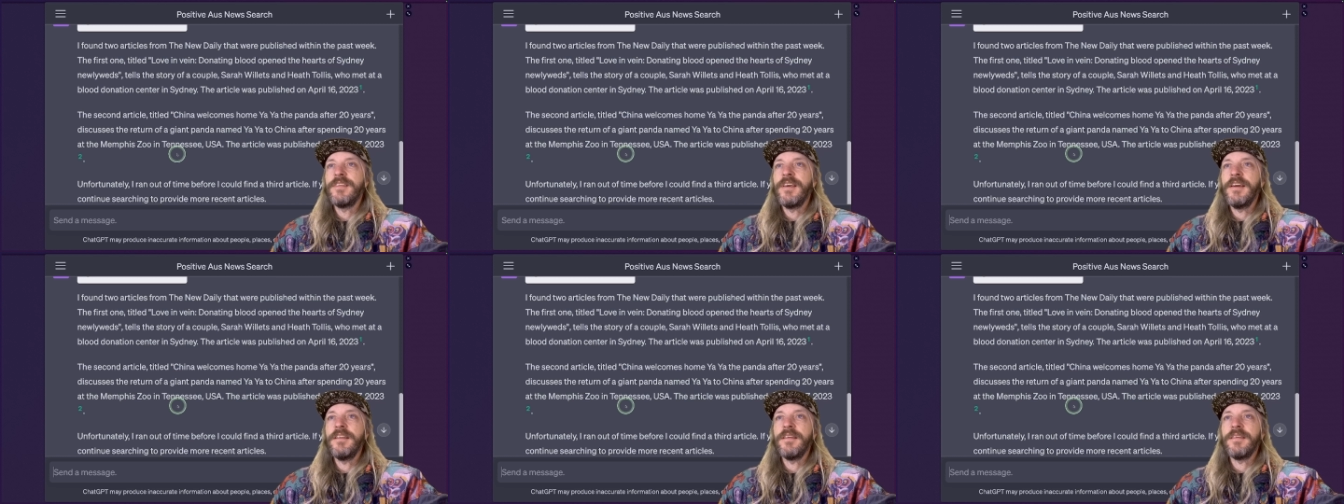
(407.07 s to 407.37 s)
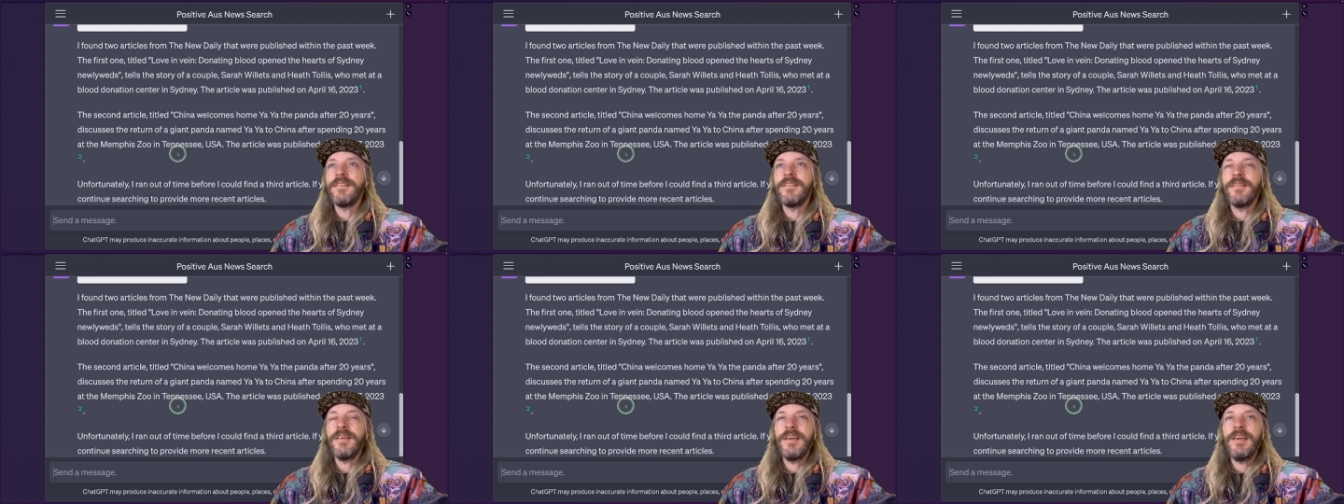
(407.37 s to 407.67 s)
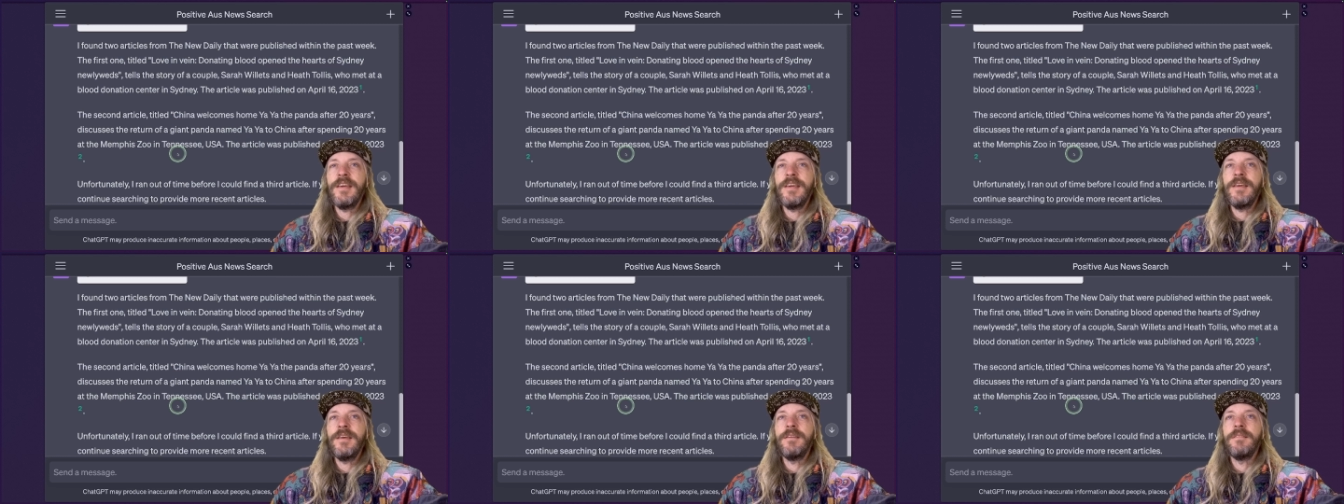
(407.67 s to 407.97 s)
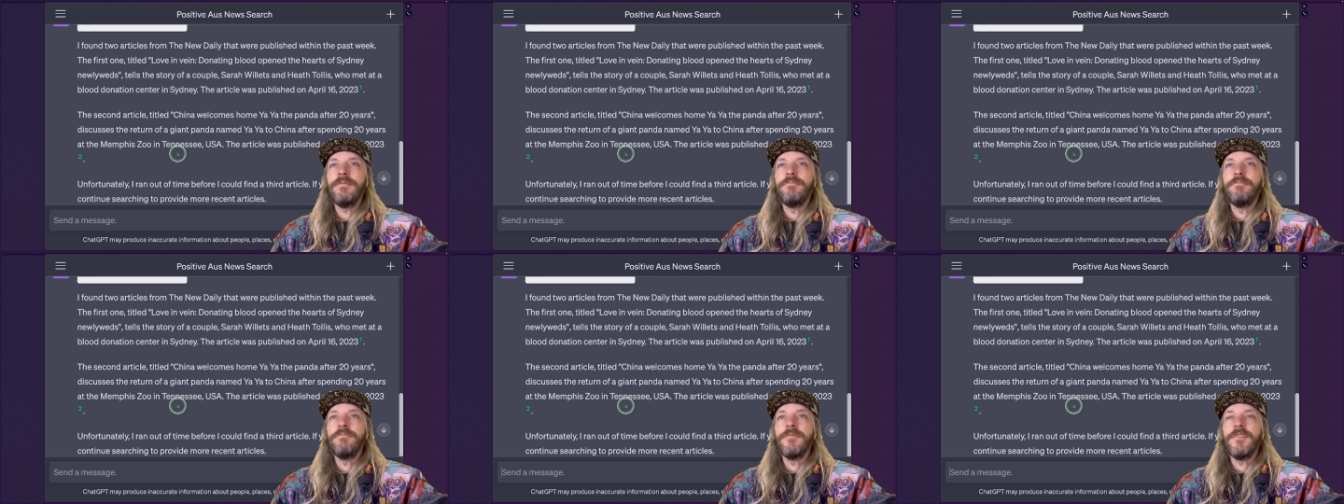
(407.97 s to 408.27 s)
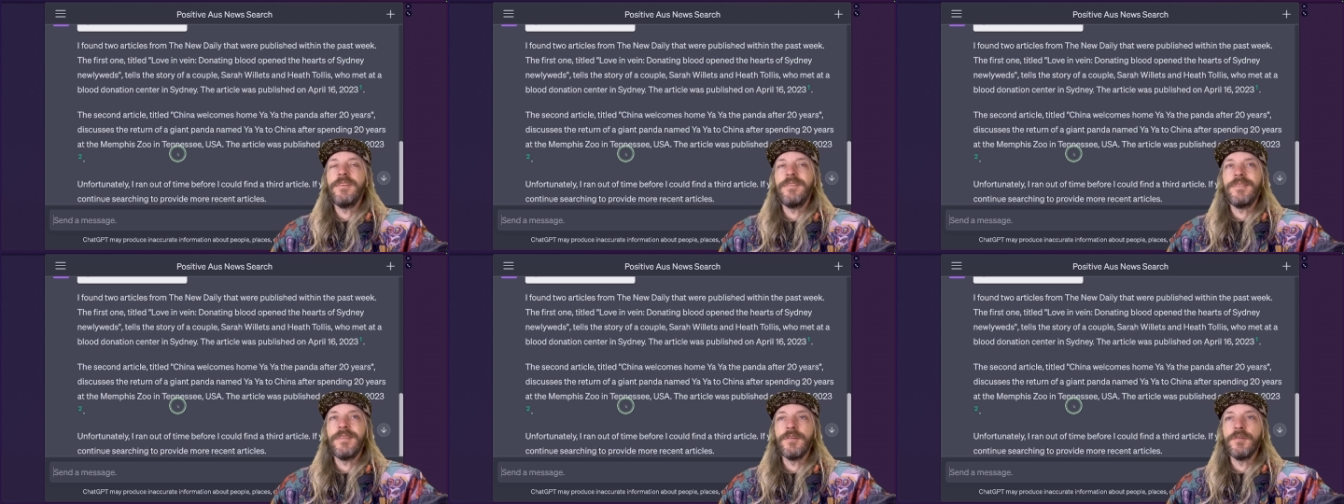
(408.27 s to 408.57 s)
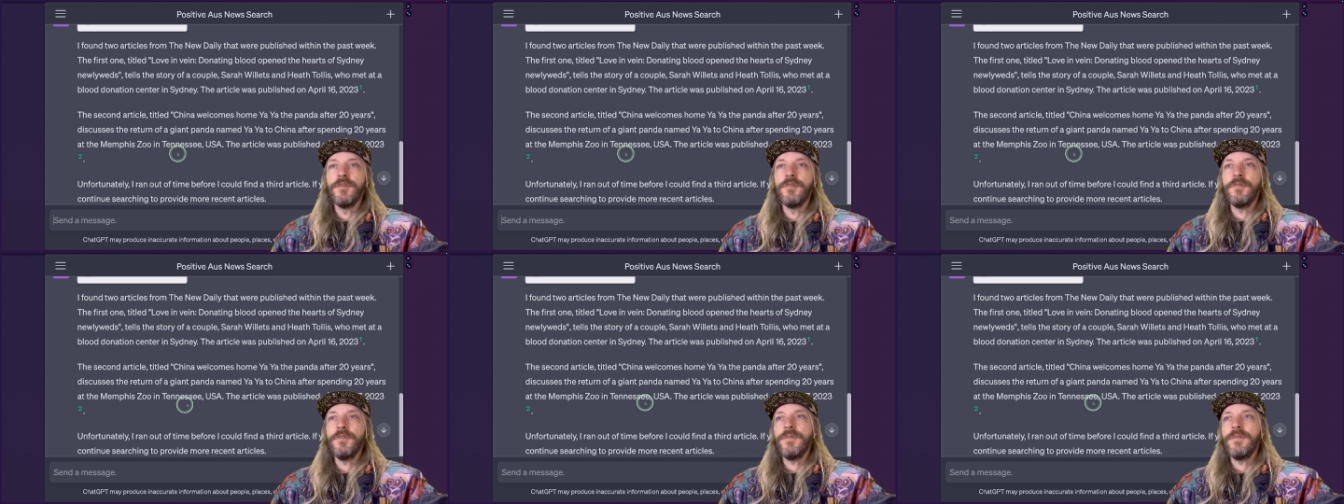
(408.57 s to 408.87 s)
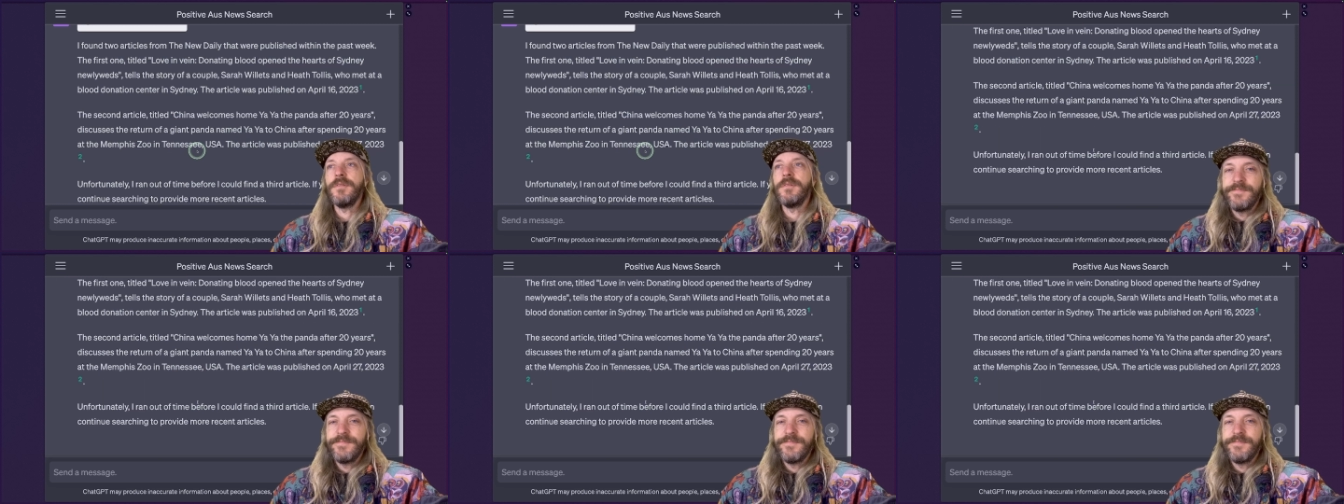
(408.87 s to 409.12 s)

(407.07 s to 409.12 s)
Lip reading: Tennessee zoo.